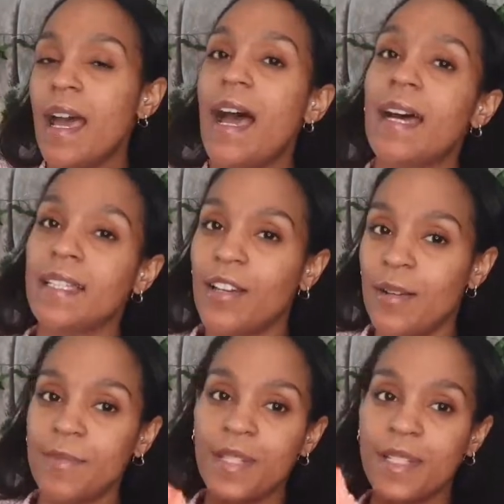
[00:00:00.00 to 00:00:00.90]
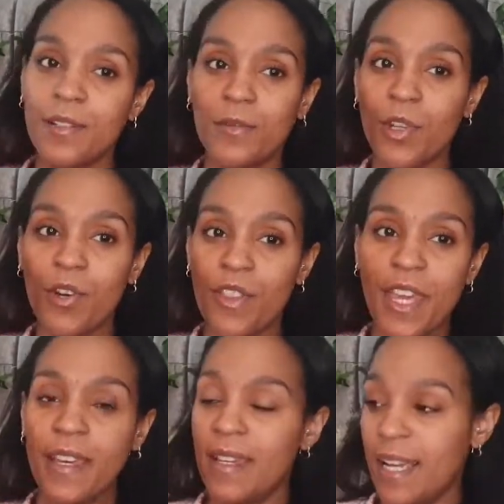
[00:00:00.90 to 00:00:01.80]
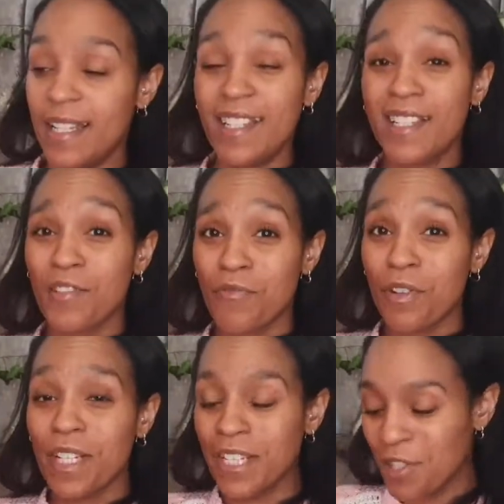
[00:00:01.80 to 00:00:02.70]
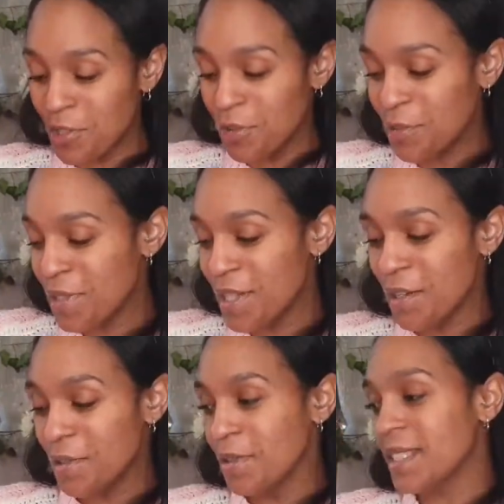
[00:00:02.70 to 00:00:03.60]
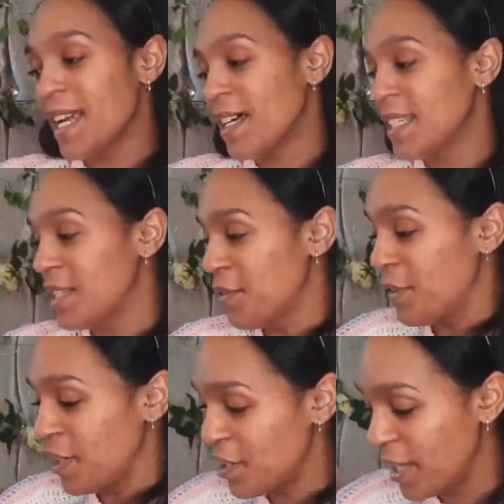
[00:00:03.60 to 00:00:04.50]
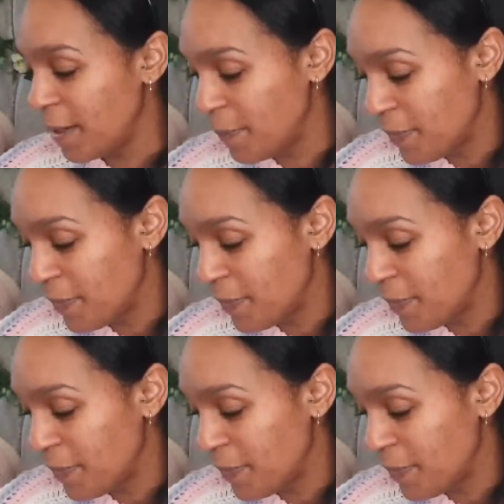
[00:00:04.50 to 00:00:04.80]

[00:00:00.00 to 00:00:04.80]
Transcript: and I'm still not there, and it's still really short, so yeah, I need to finish that.